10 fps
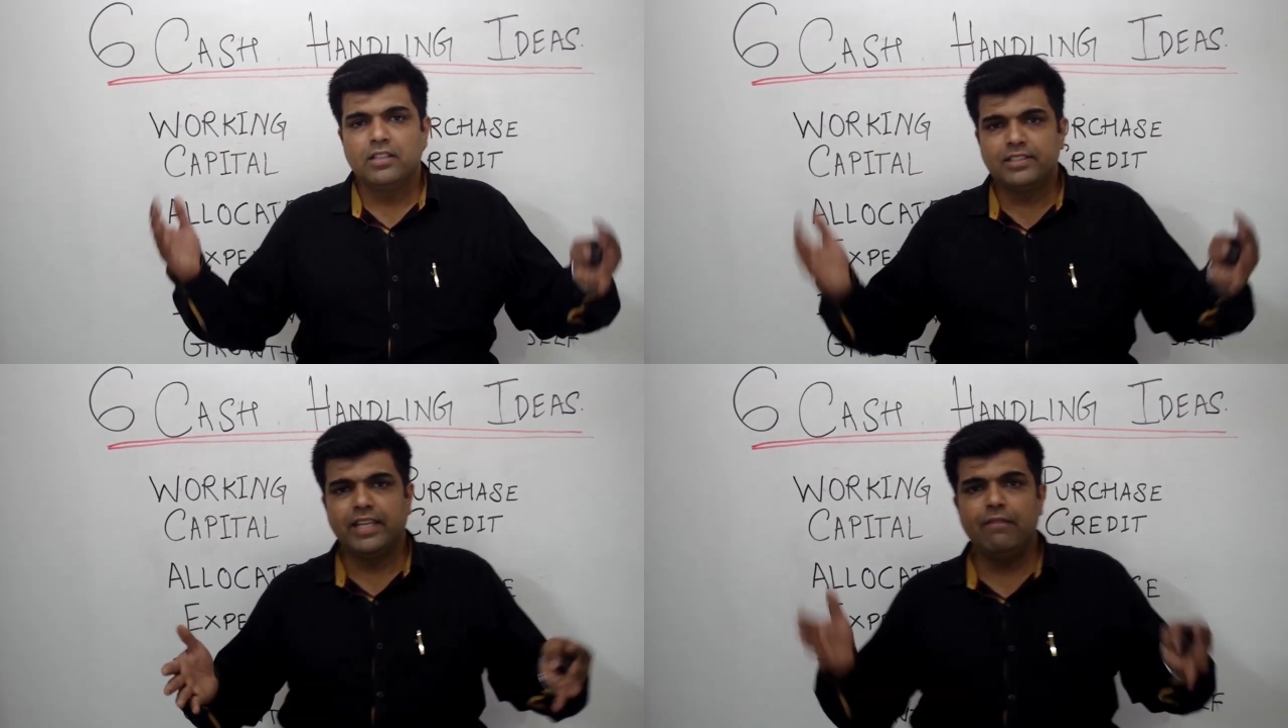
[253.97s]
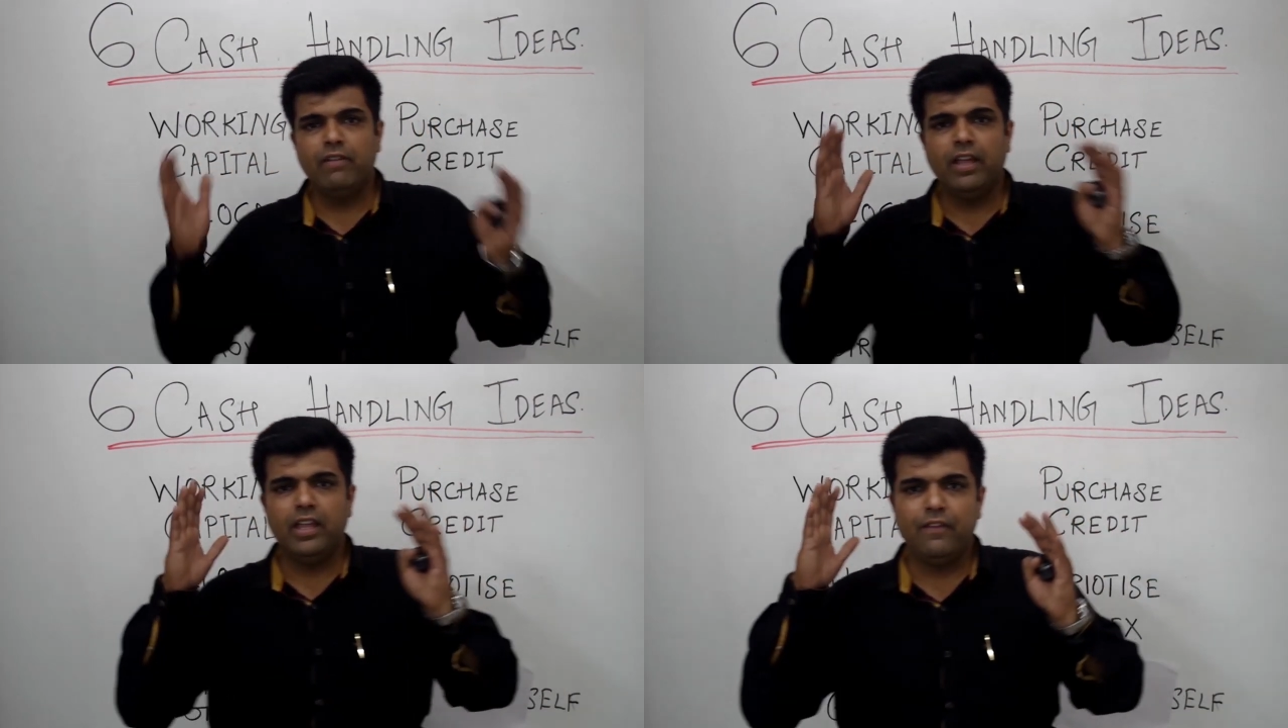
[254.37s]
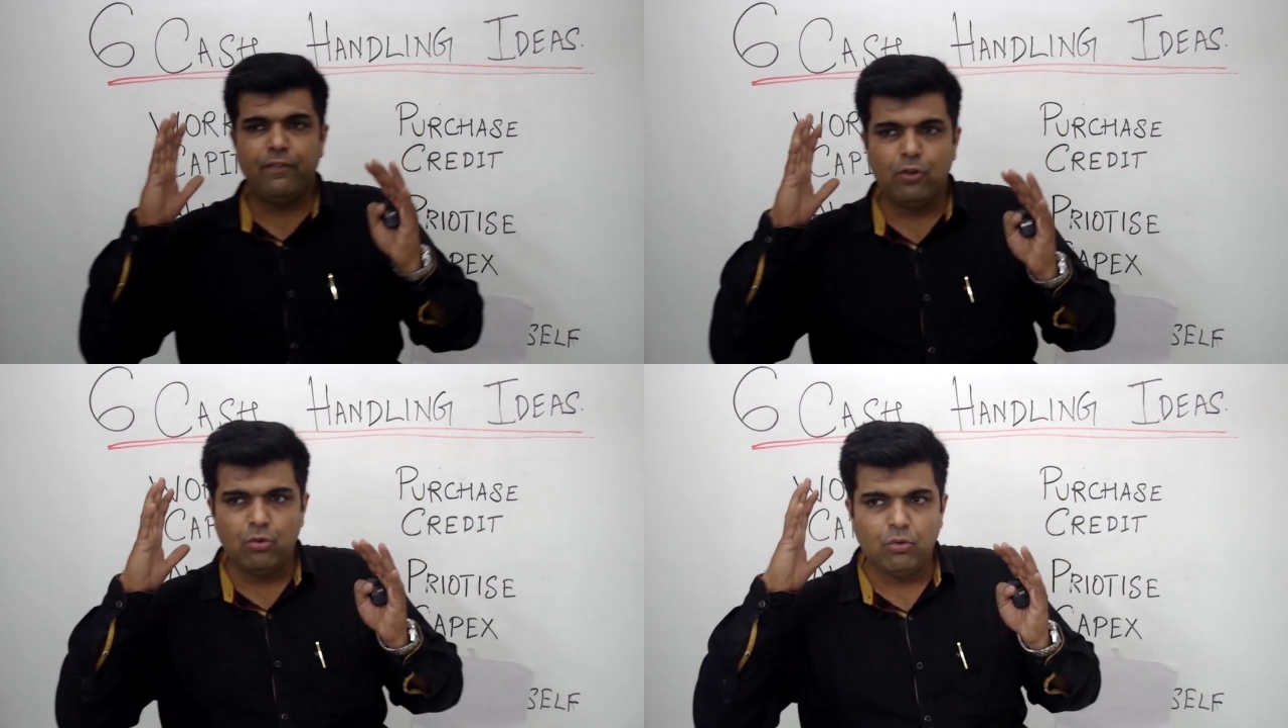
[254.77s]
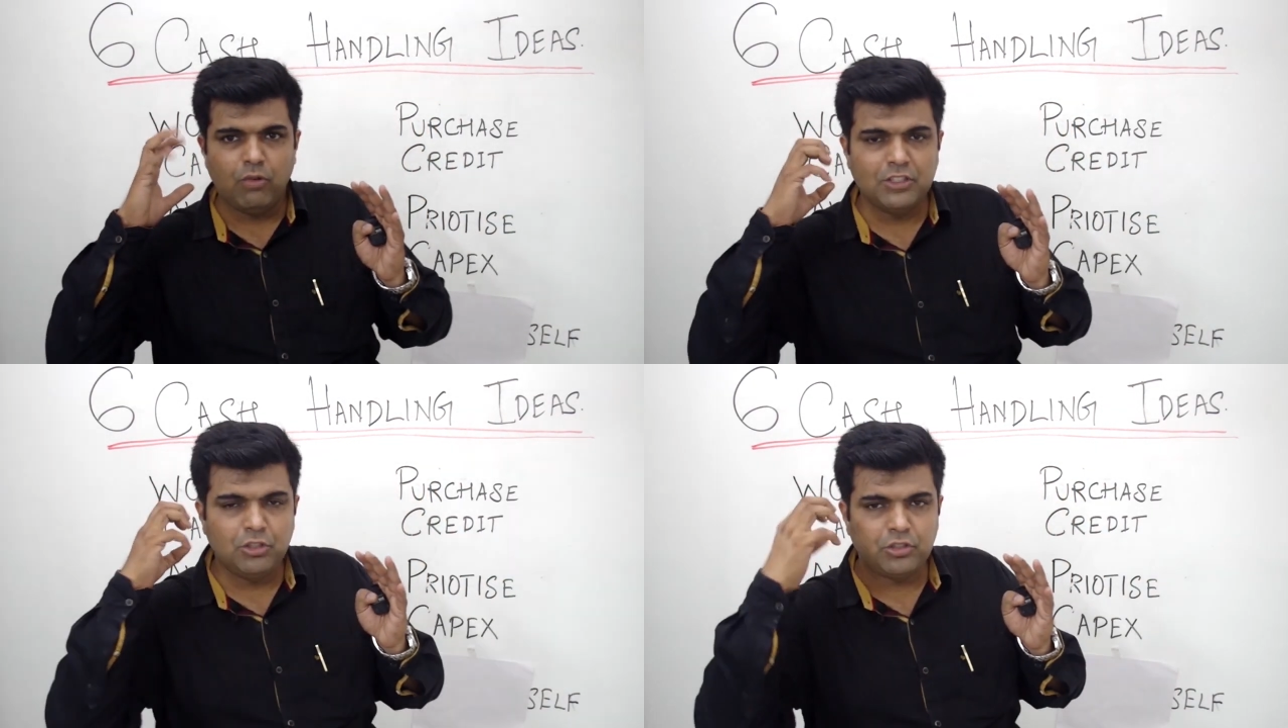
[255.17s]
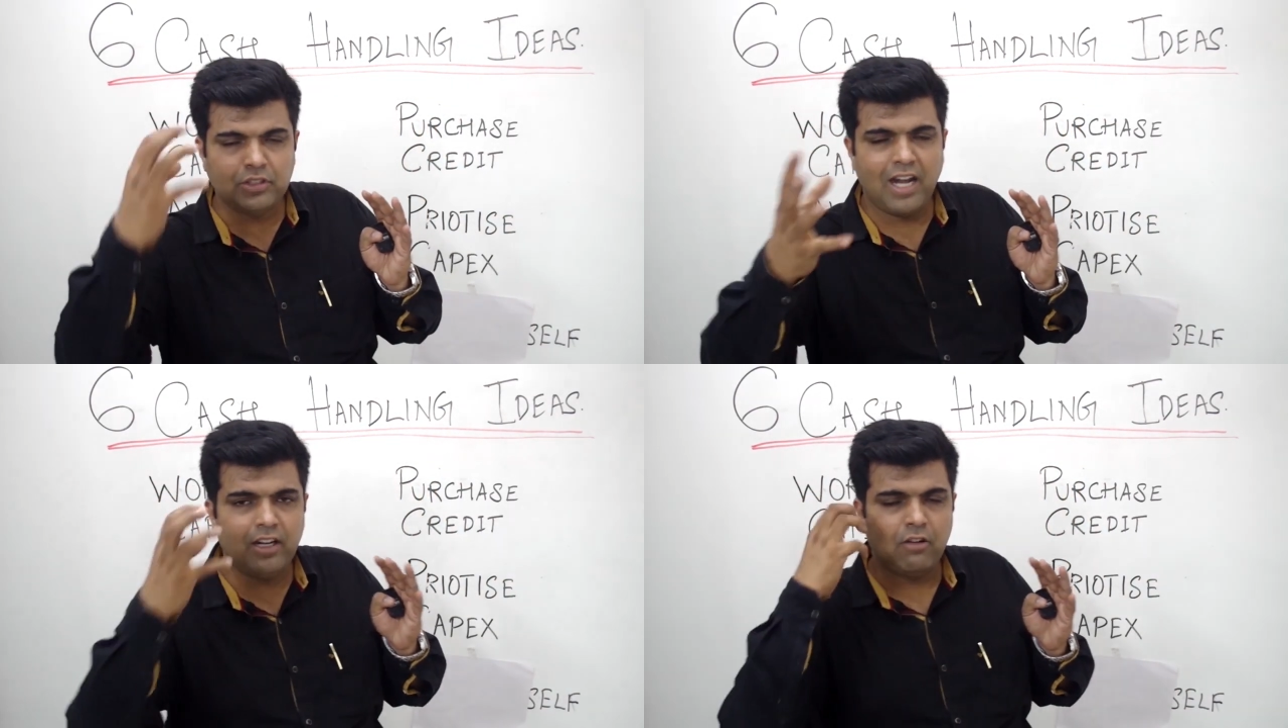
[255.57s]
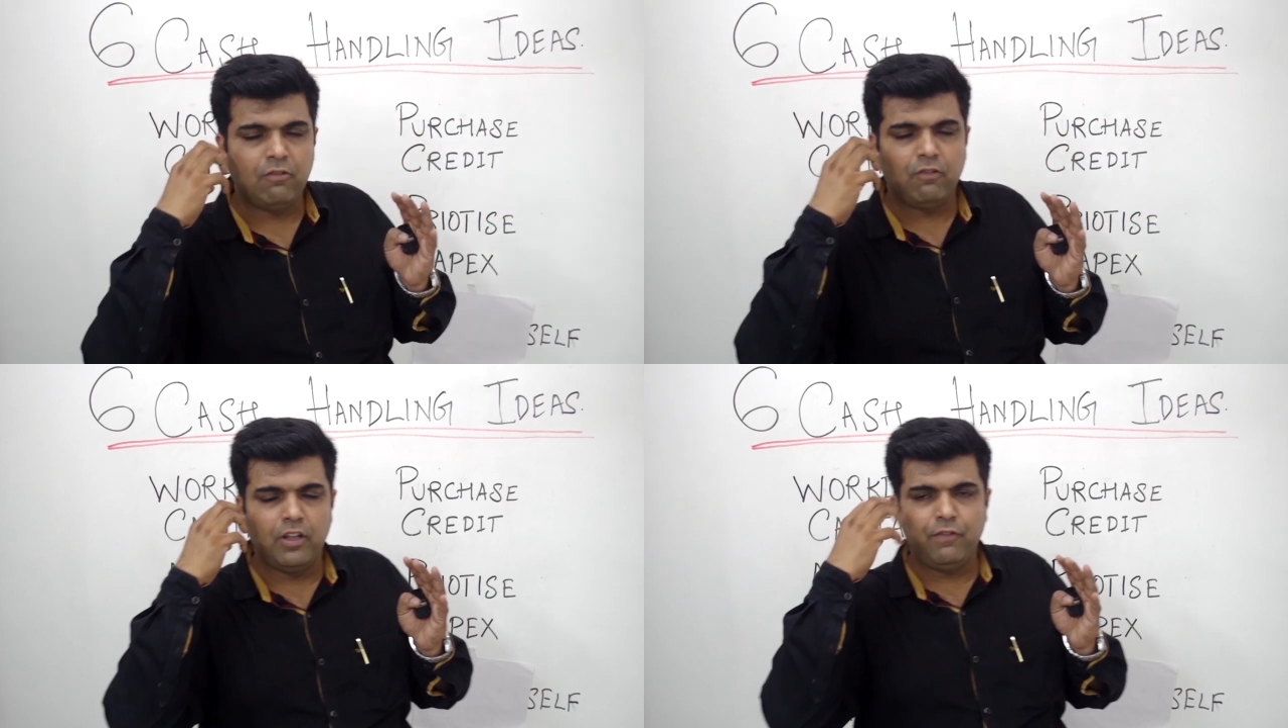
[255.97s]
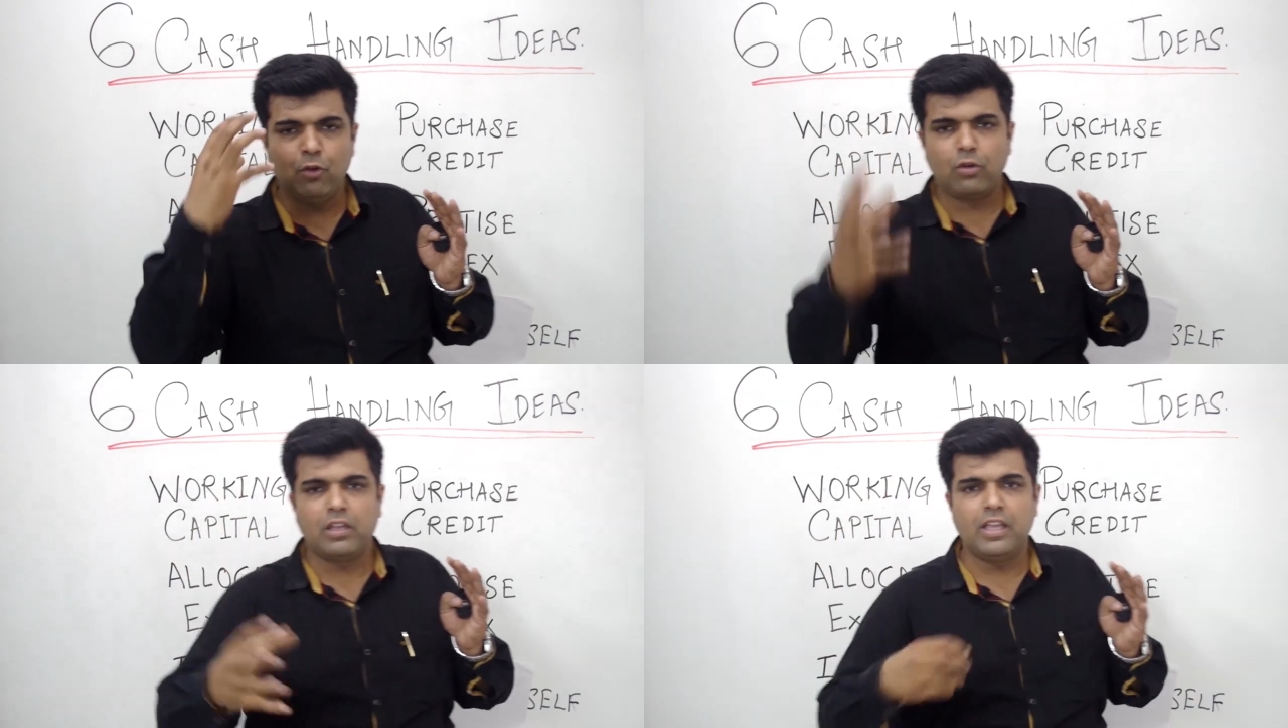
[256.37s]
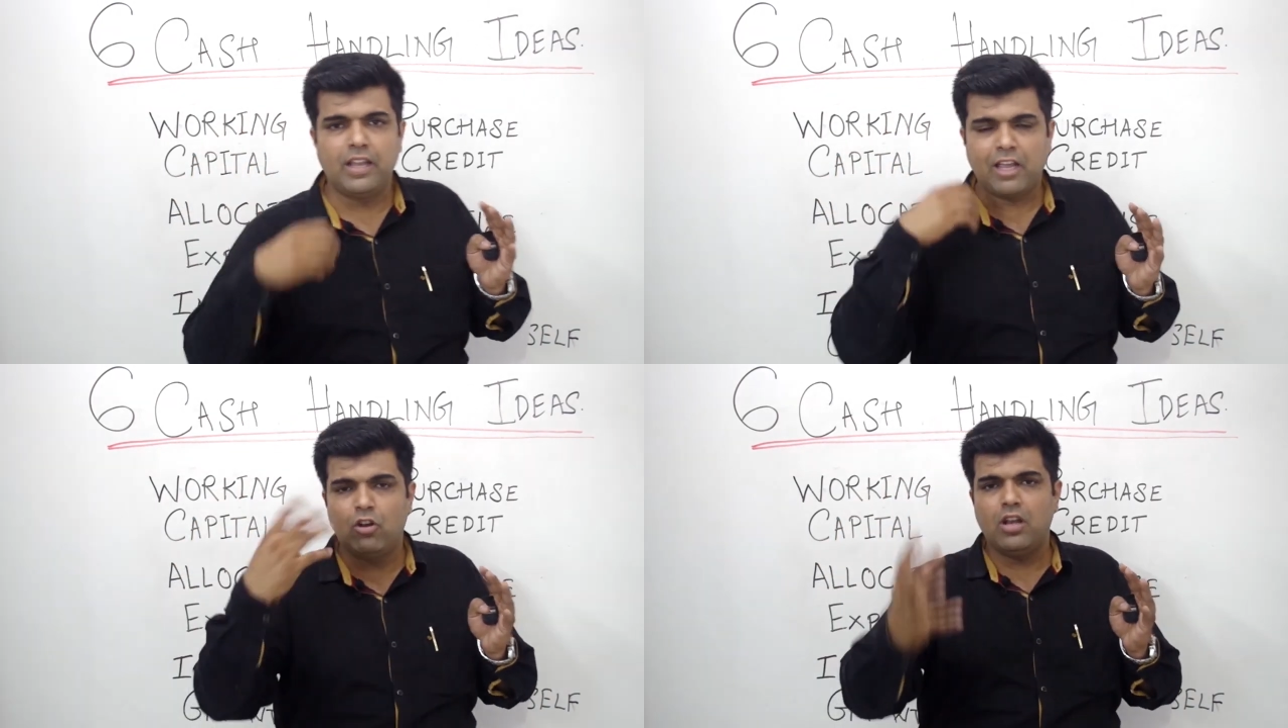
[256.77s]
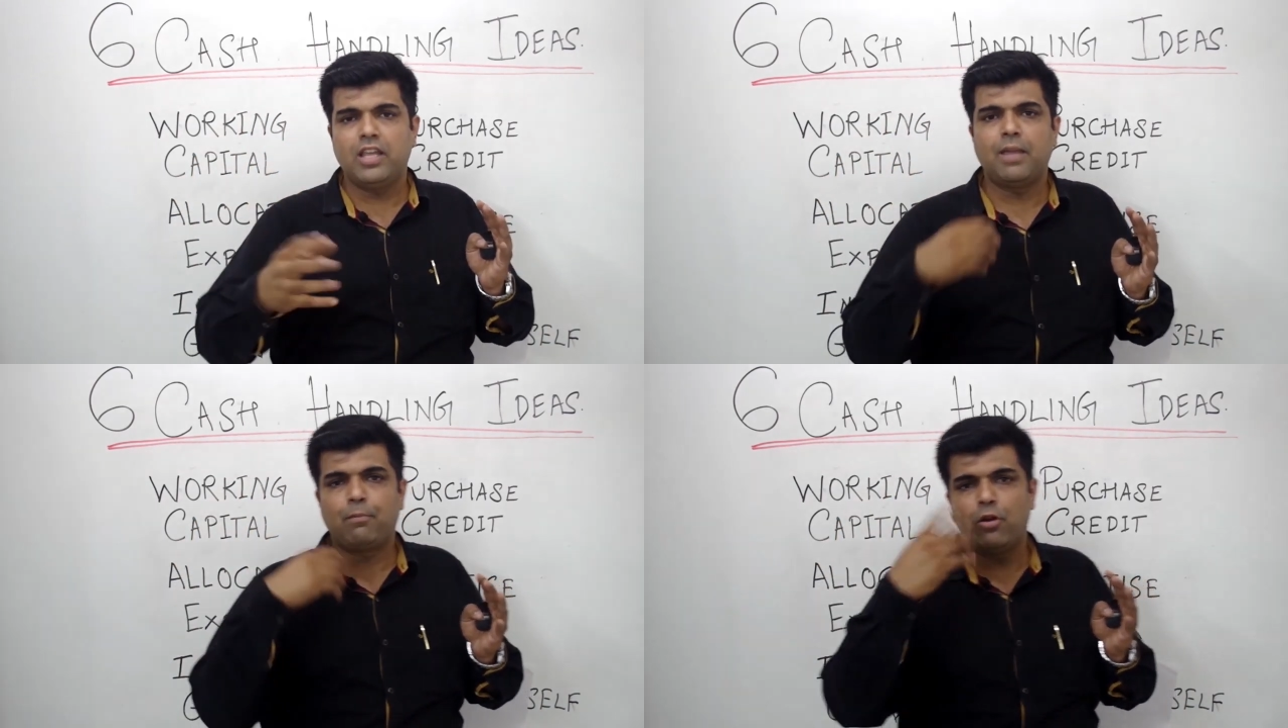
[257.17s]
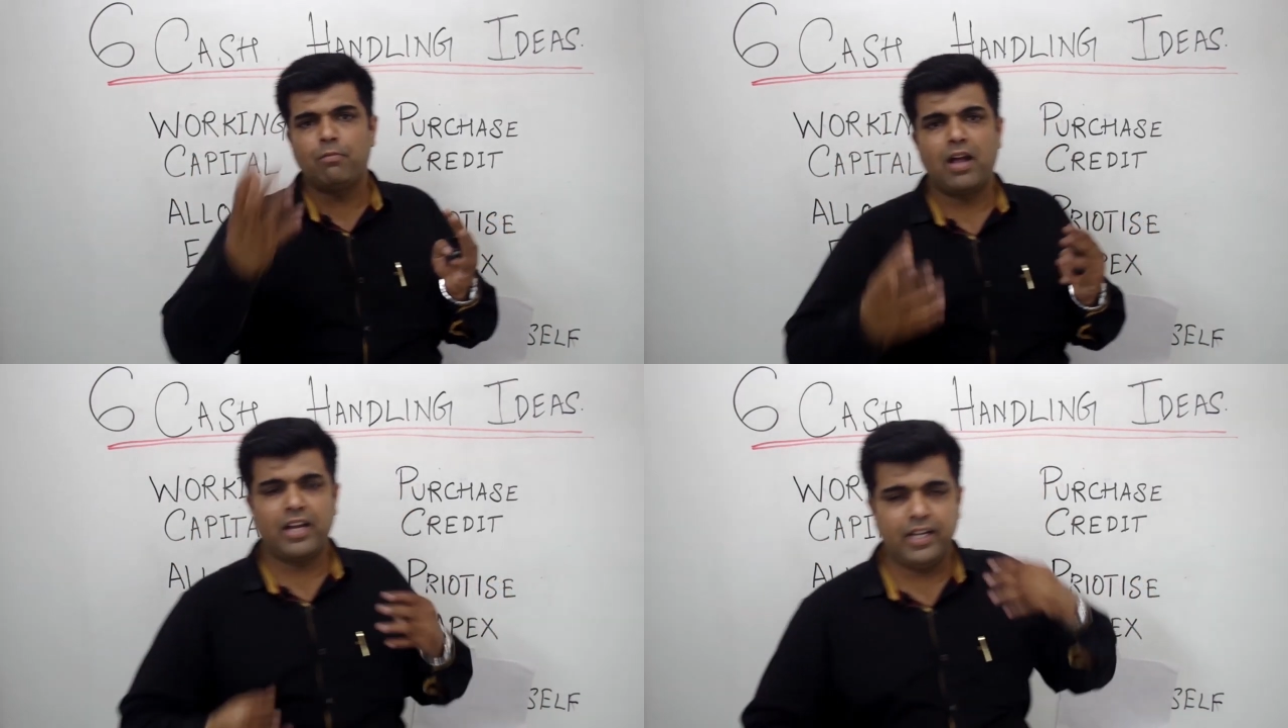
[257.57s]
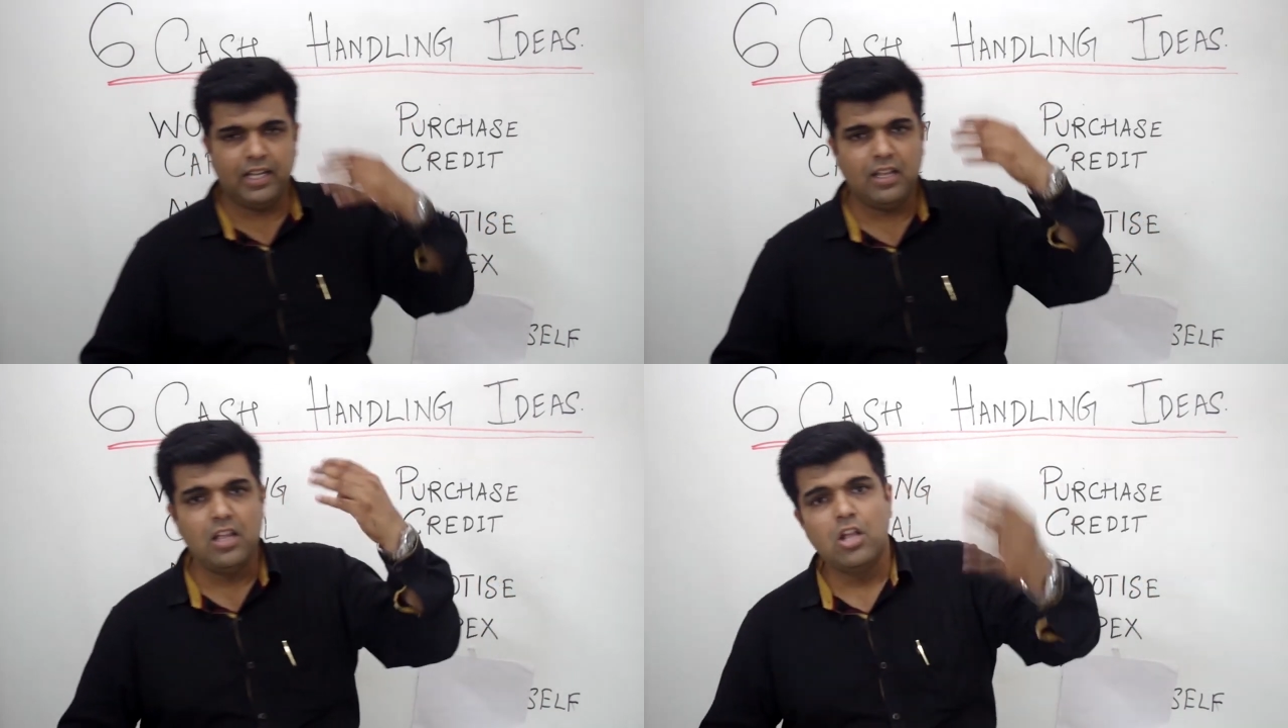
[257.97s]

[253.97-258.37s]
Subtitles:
The same way, if you regularly keep on marketing,